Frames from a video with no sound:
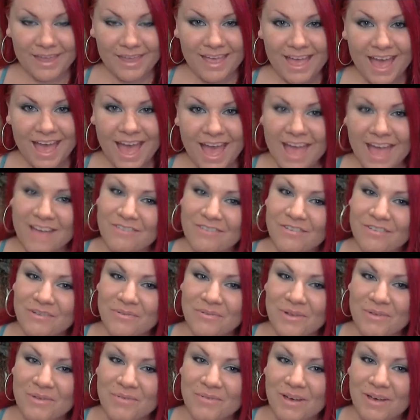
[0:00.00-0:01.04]
Hi
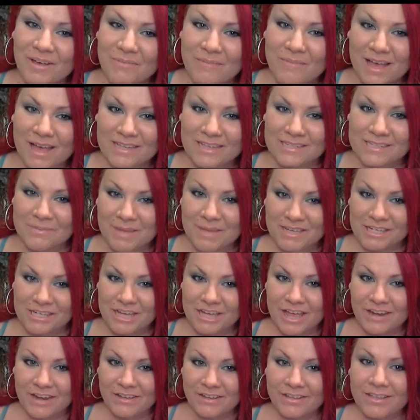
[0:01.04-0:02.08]
everyone, welcome back to my
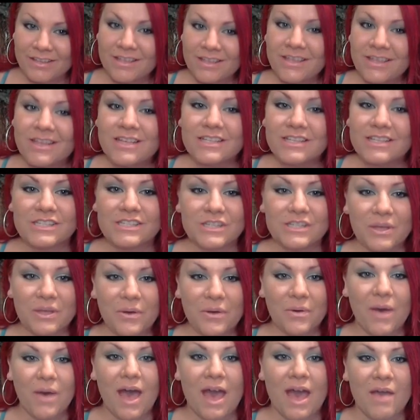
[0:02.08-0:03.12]
channel. So
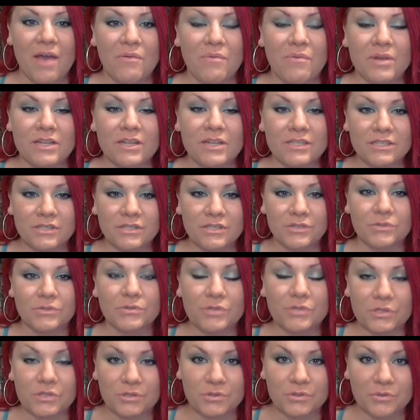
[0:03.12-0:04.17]
I wanted to
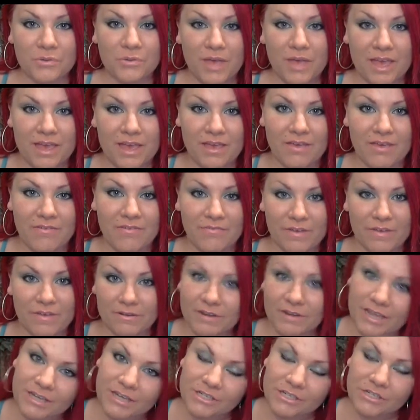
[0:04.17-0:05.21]
do a
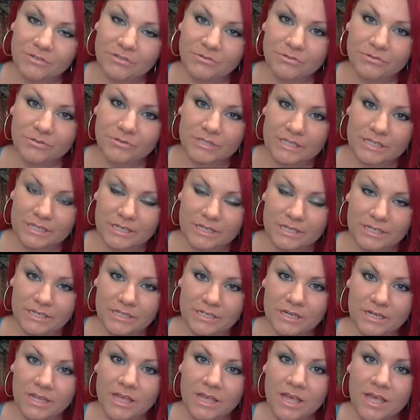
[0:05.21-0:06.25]
foundation routine
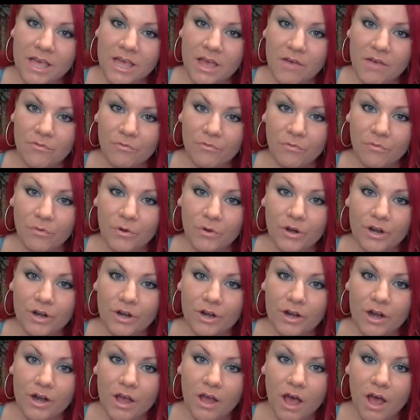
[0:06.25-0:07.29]

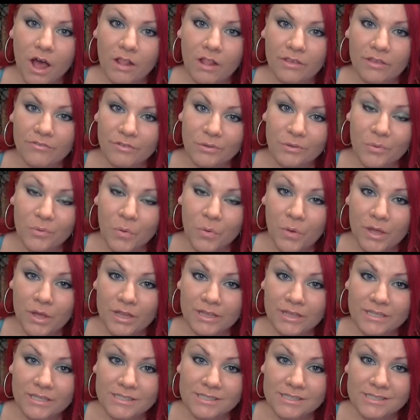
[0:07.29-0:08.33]
for all of you
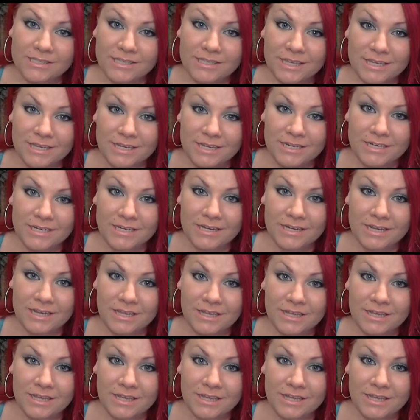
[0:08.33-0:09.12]
extremely